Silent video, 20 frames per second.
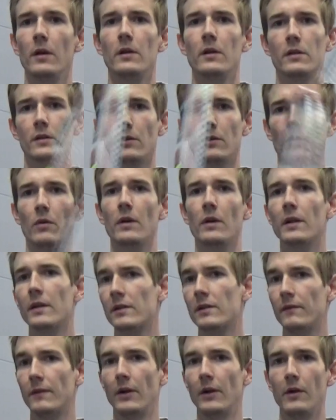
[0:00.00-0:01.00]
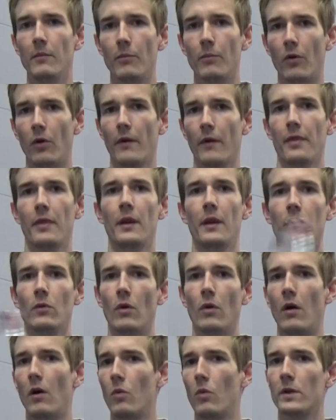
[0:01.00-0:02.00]
So it is very important that you're
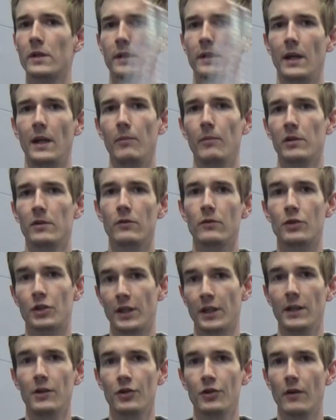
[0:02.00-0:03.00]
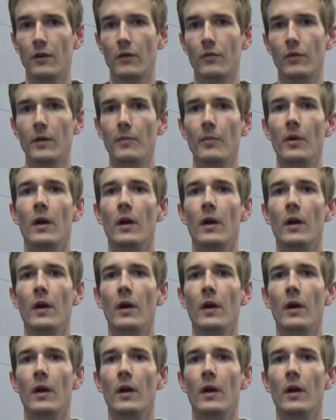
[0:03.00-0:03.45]
always able to change the grip,